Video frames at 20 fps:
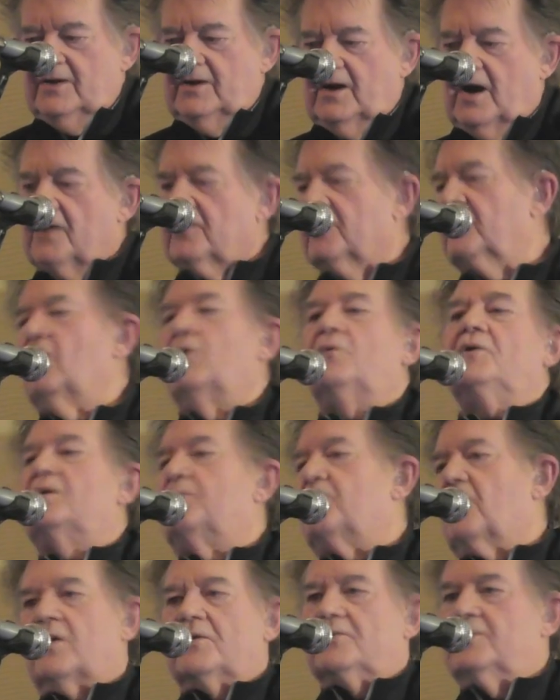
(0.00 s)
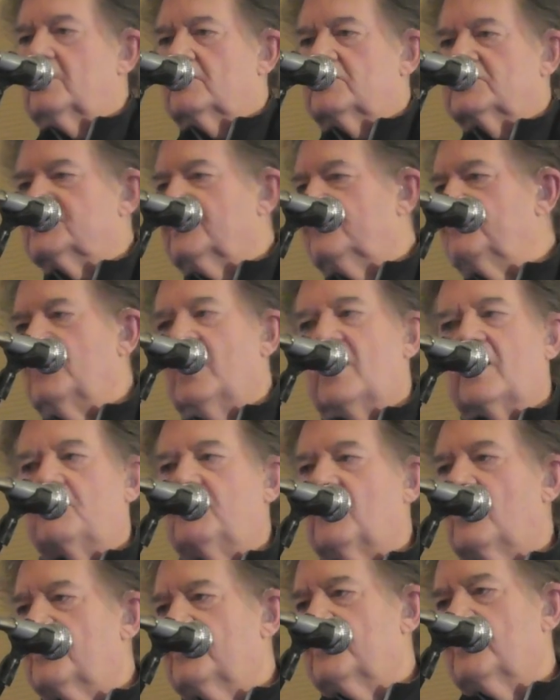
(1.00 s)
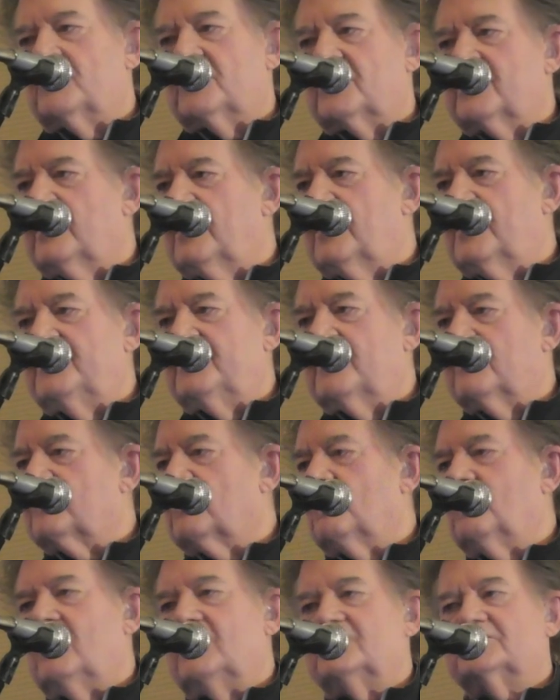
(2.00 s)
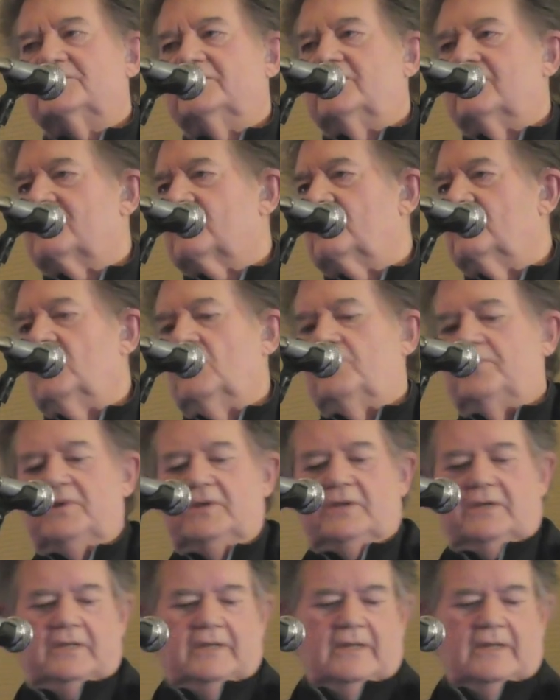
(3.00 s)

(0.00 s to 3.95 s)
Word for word: I don't know any part numbers. I'm not a part number guy. I never was and never will be.